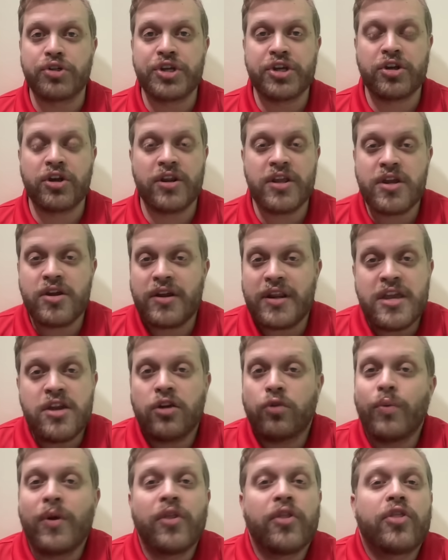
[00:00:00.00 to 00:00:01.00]
He
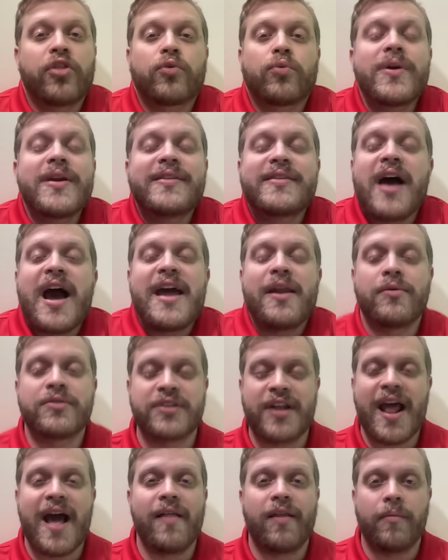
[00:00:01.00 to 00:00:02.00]
could win three
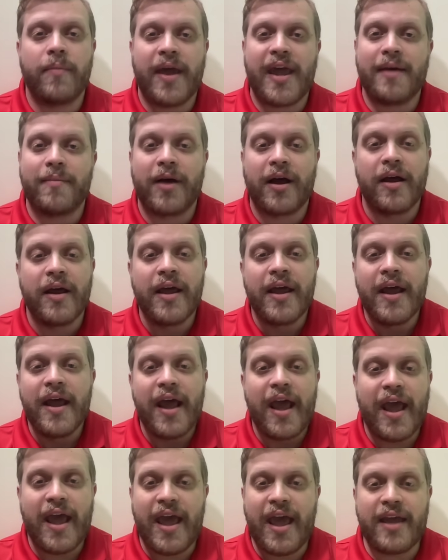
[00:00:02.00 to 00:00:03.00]
titles at Alabama
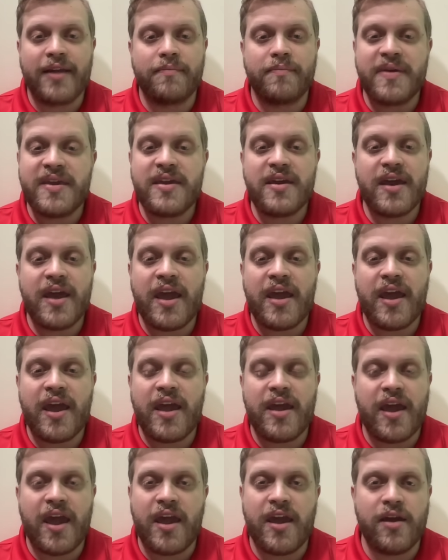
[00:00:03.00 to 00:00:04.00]
and be
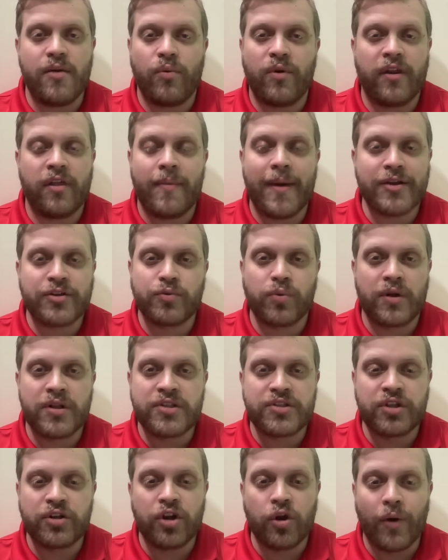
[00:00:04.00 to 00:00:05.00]
a one of the best
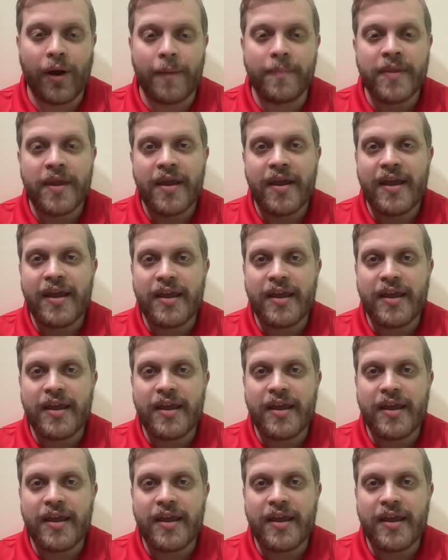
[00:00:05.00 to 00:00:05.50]
ones to do it.